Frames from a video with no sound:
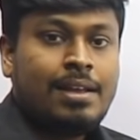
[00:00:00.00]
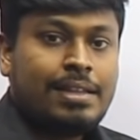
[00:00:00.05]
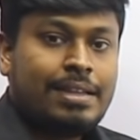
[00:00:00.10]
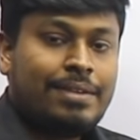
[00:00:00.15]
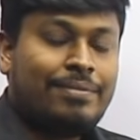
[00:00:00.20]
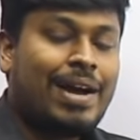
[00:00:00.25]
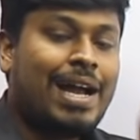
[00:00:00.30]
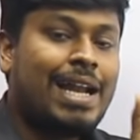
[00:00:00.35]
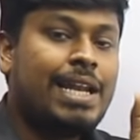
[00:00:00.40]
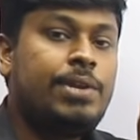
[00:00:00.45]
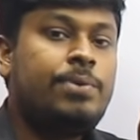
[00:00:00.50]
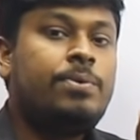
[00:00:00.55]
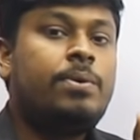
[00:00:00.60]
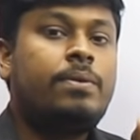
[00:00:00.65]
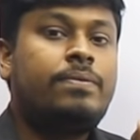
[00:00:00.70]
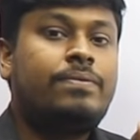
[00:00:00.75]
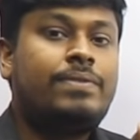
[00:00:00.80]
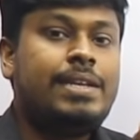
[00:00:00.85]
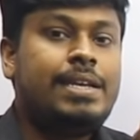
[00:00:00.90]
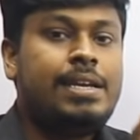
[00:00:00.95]
The value
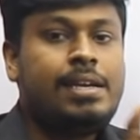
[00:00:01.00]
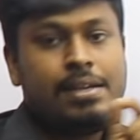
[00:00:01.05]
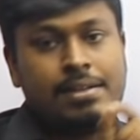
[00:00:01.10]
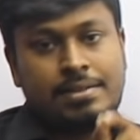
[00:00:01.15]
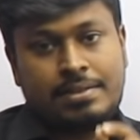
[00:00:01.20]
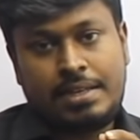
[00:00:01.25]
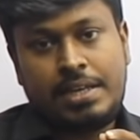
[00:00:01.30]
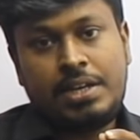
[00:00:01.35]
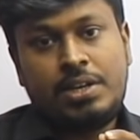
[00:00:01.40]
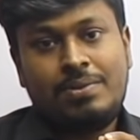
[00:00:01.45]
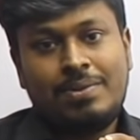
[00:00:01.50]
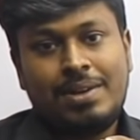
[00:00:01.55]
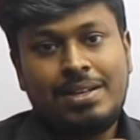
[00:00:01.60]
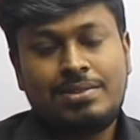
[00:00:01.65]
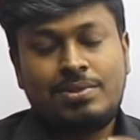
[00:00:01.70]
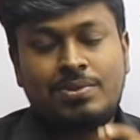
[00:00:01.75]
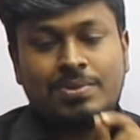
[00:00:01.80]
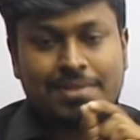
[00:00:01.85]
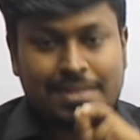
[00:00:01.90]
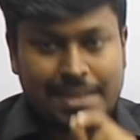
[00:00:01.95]
of D is
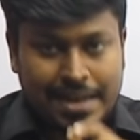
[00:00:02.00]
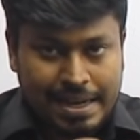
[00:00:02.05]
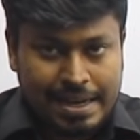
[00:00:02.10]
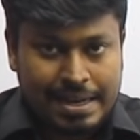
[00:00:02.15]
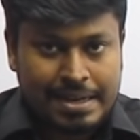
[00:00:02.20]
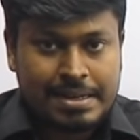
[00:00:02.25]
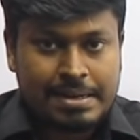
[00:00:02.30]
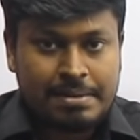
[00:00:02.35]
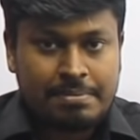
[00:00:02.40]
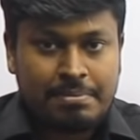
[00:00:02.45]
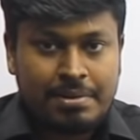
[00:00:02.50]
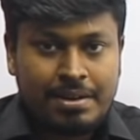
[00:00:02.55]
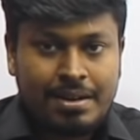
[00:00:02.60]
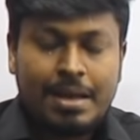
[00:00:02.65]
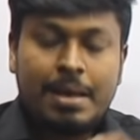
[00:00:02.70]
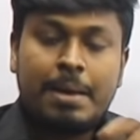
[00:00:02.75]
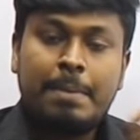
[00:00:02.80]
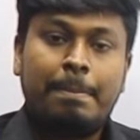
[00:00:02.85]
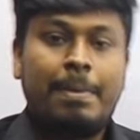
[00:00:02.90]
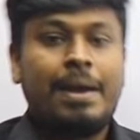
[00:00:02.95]
equals to second
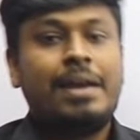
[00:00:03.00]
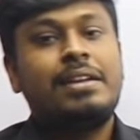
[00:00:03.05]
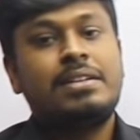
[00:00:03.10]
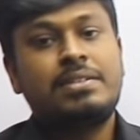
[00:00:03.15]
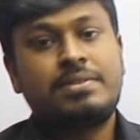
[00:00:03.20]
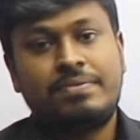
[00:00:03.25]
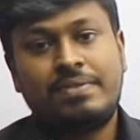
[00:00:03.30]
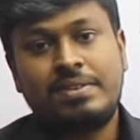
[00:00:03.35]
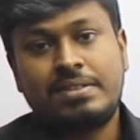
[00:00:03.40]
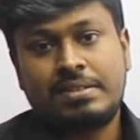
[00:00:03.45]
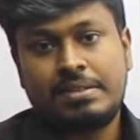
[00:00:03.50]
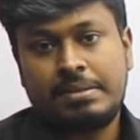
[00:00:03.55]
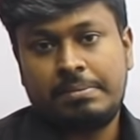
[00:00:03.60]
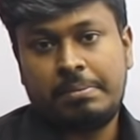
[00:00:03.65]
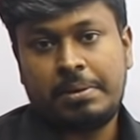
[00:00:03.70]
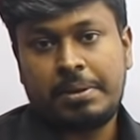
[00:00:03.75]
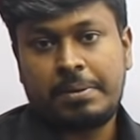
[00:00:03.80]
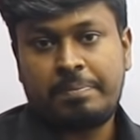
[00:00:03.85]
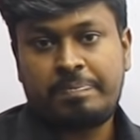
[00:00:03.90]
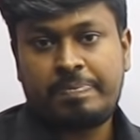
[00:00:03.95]
number minus first
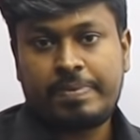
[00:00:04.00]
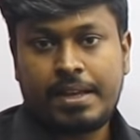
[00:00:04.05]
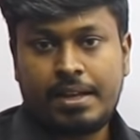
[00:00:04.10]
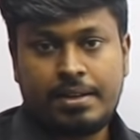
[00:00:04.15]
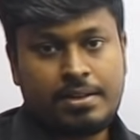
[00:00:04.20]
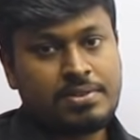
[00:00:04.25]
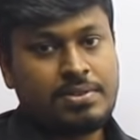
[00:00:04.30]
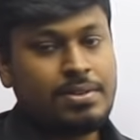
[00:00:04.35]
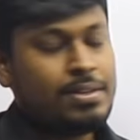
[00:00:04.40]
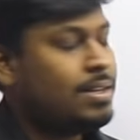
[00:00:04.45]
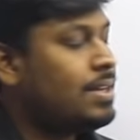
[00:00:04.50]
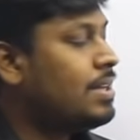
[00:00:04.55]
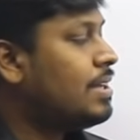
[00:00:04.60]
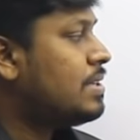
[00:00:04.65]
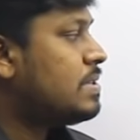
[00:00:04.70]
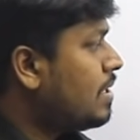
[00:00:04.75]
number. Understood?